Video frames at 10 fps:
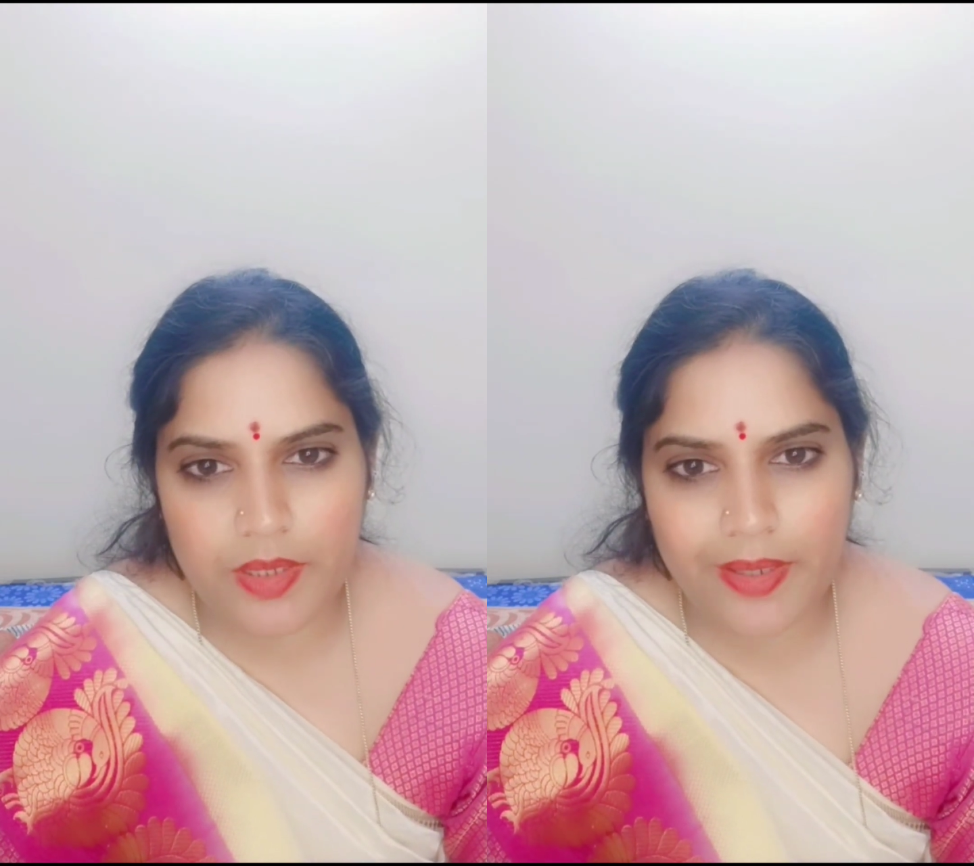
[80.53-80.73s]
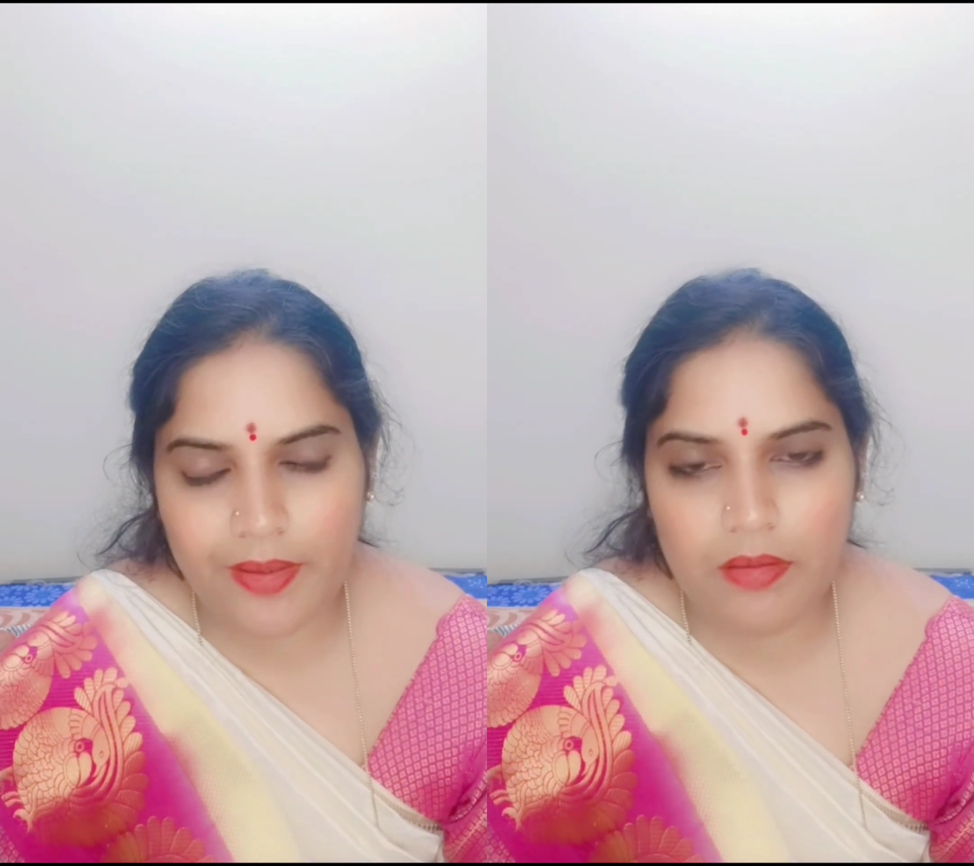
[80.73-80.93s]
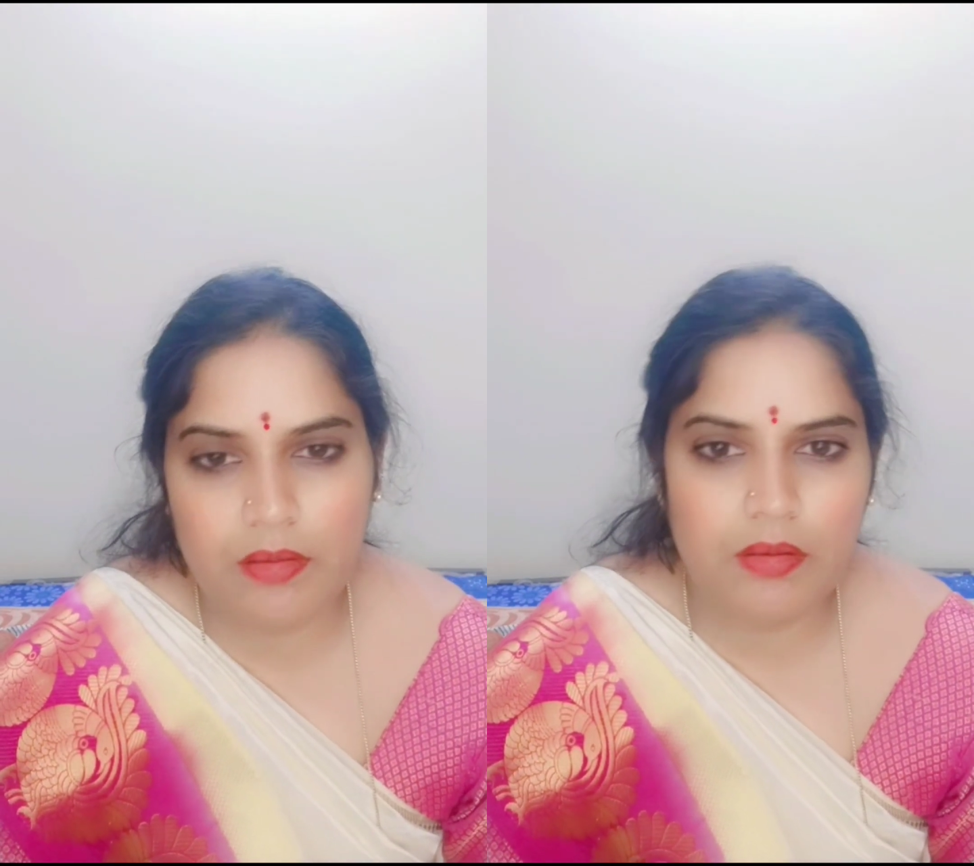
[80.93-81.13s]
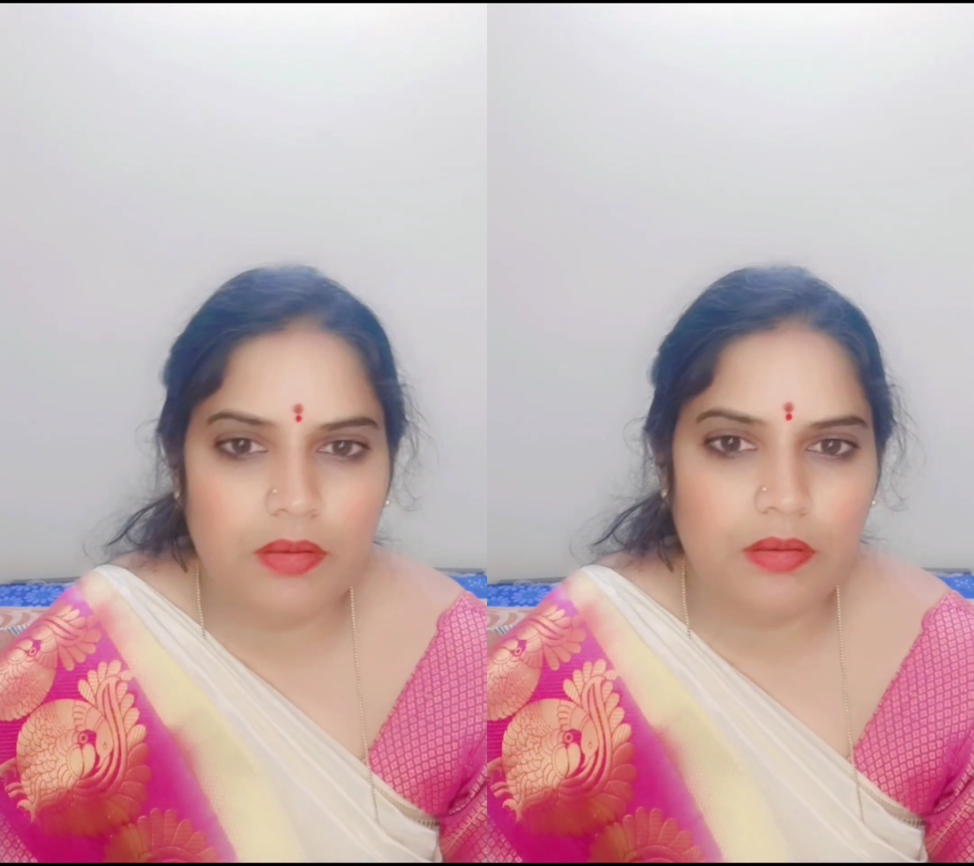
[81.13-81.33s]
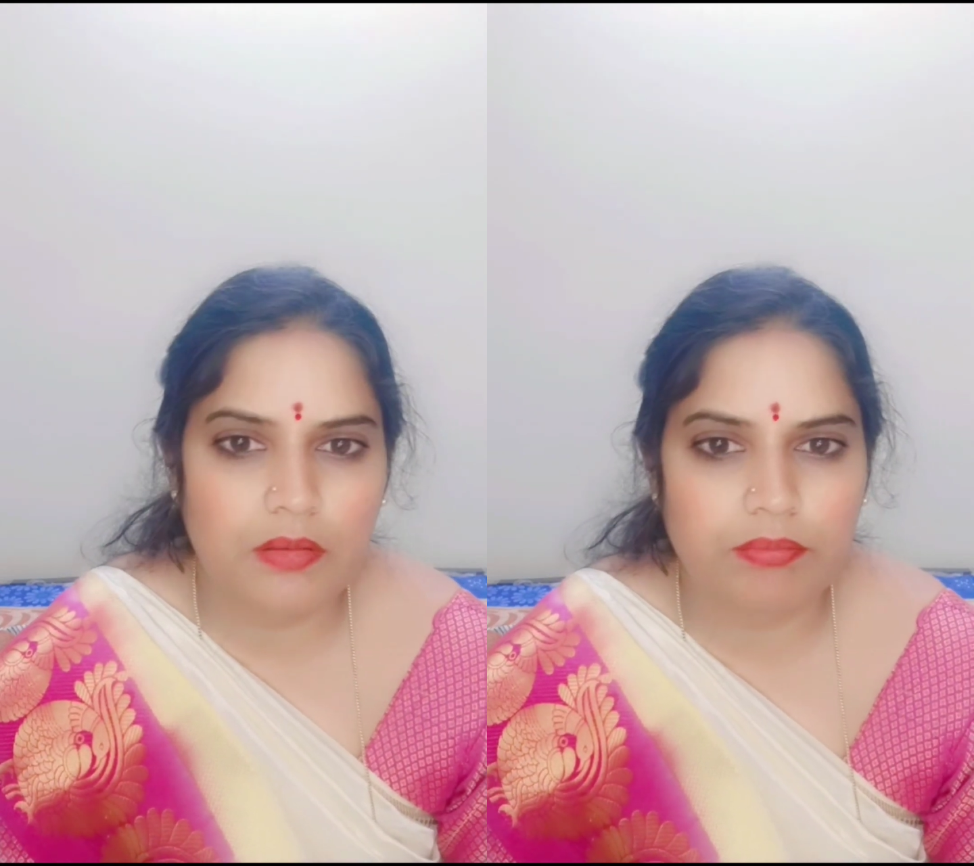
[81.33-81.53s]
getting
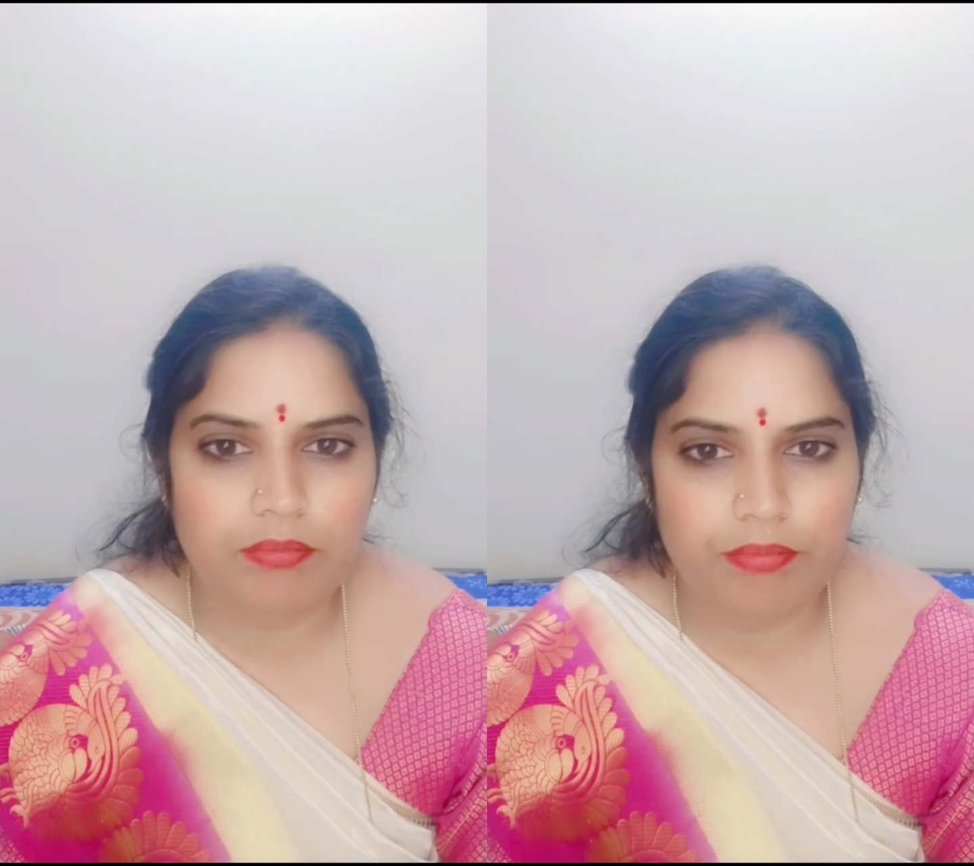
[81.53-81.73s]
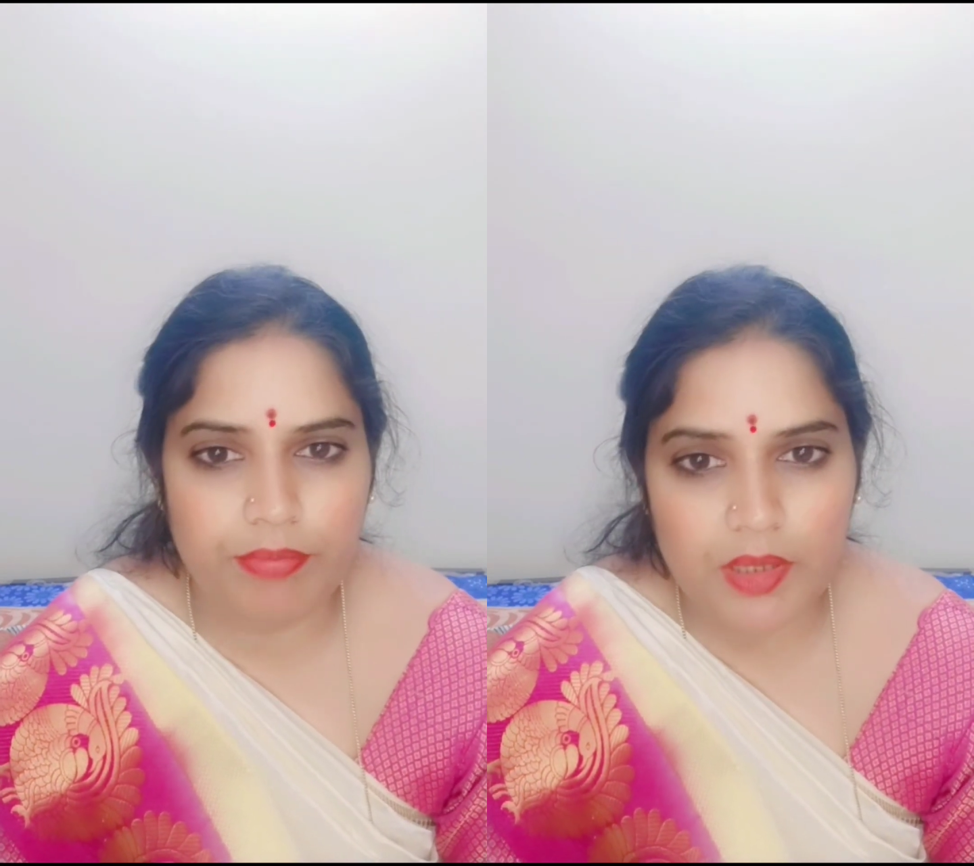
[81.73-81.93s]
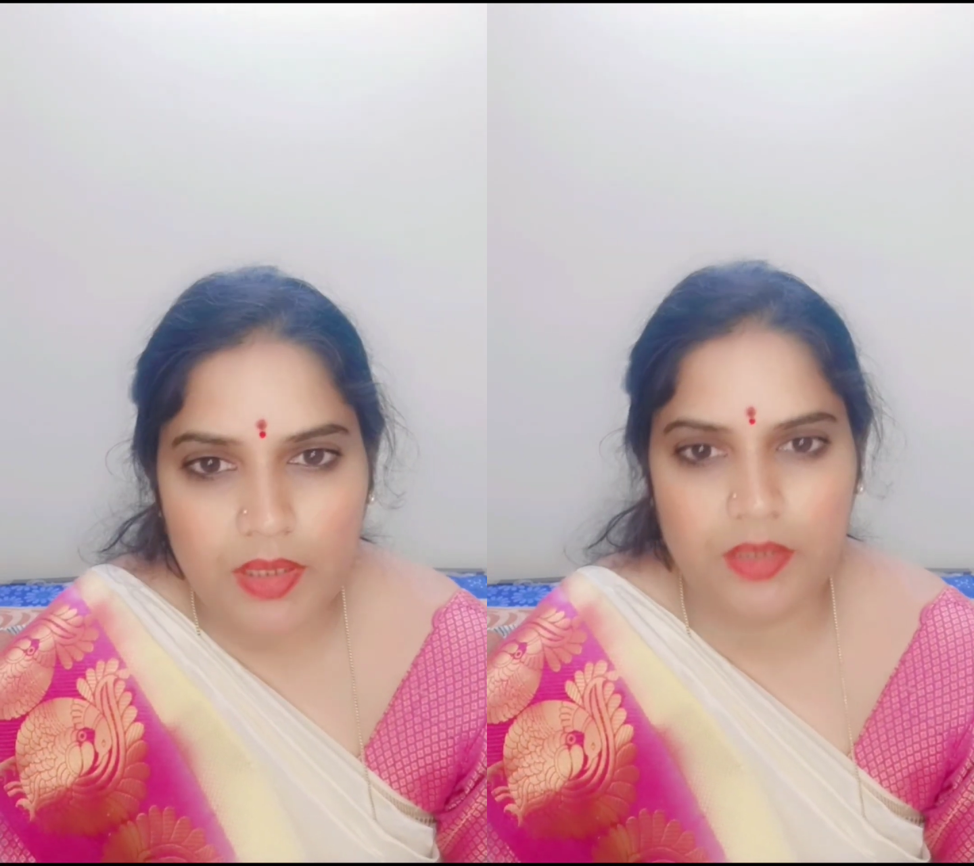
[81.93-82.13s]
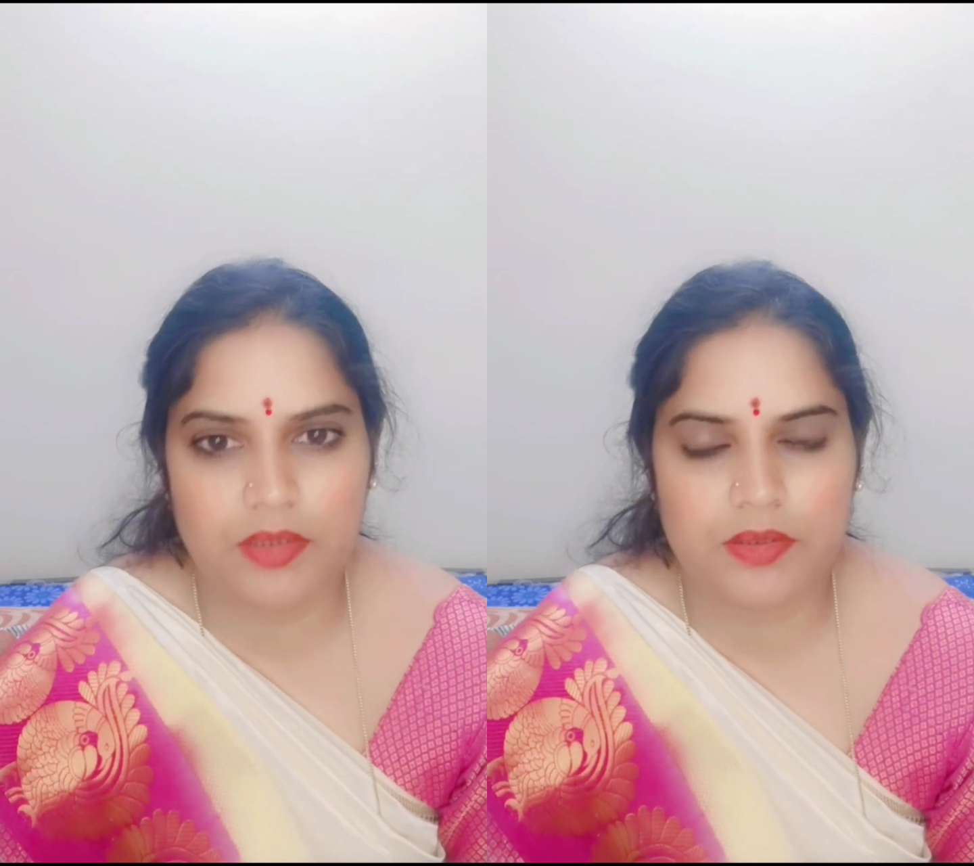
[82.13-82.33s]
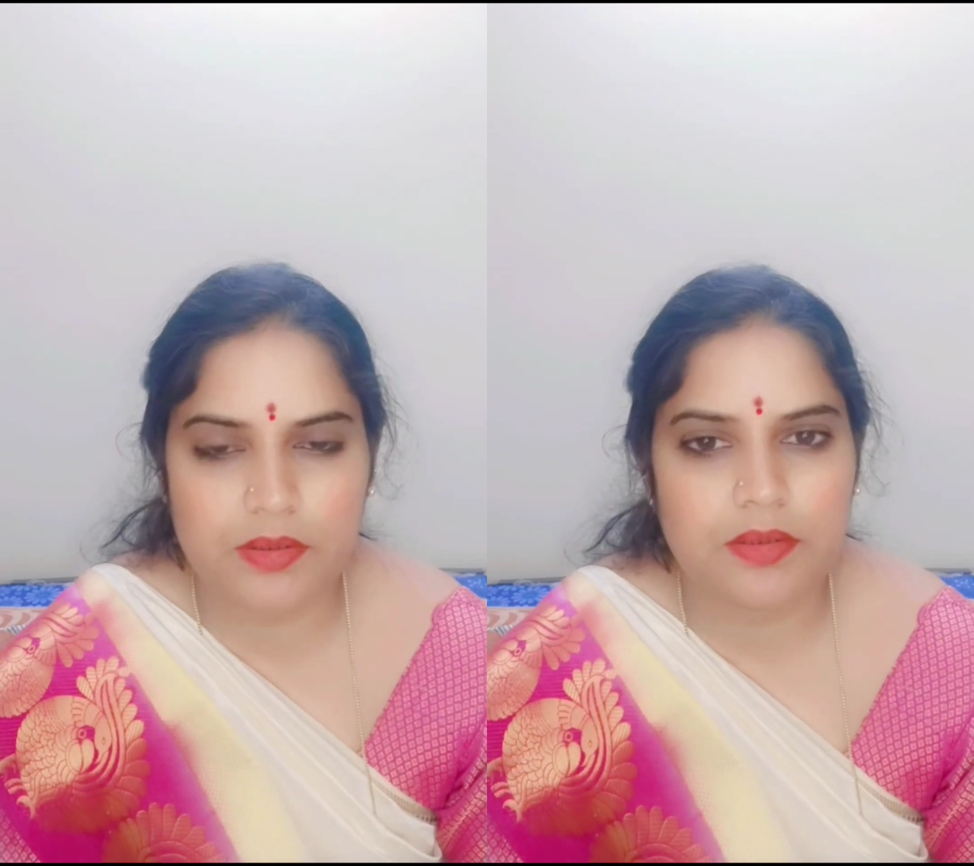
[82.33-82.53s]

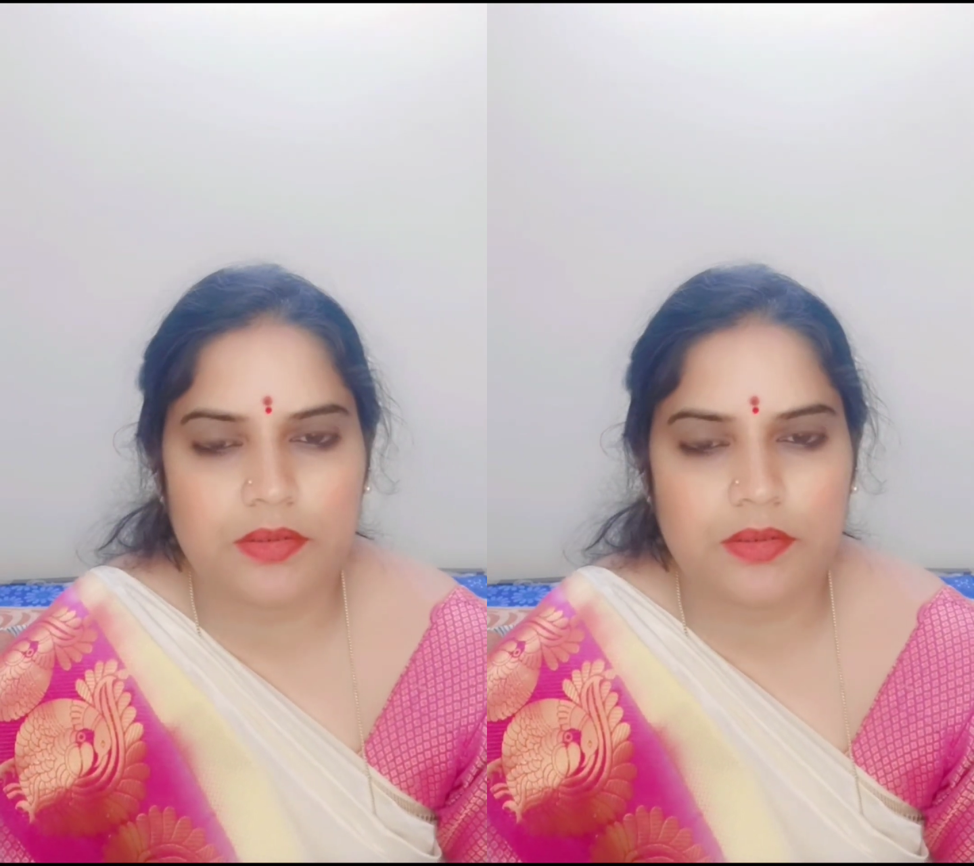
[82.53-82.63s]
birth